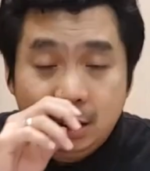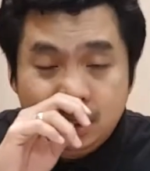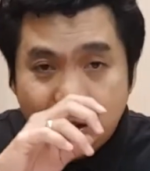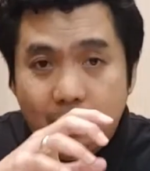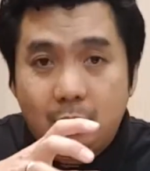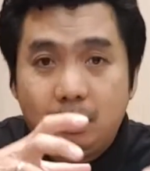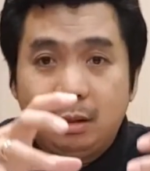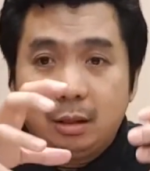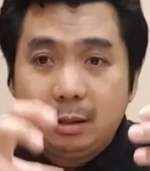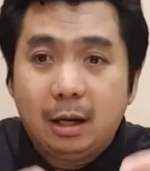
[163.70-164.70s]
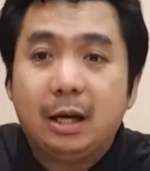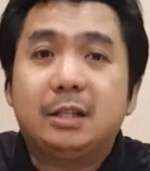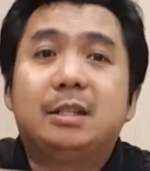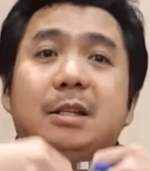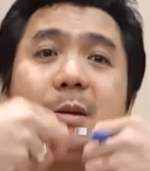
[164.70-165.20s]
So,
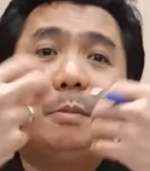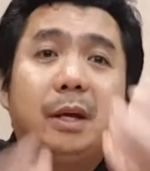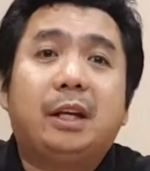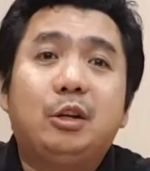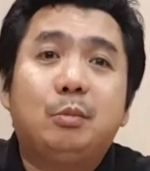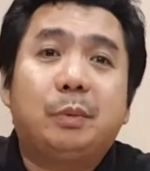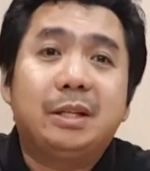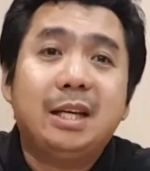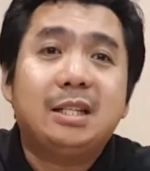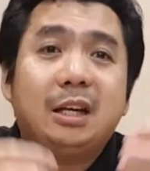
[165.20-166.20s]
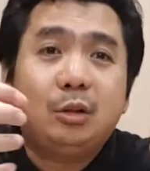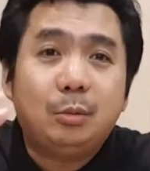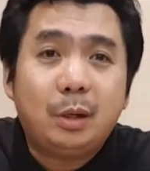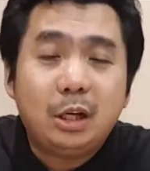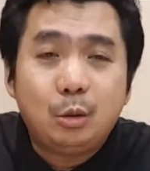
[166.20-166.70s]
as he married yung prinsesa,
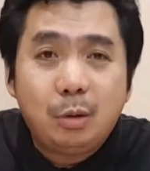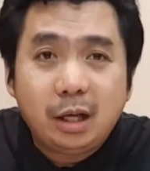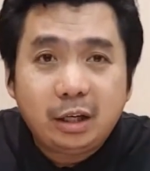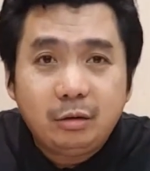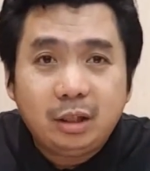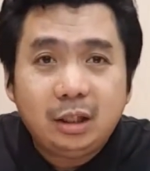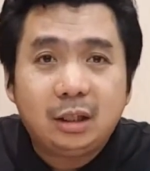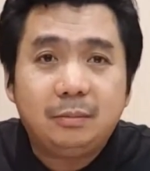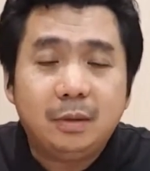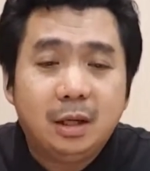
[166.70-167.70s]
lumalaki yung kingdom.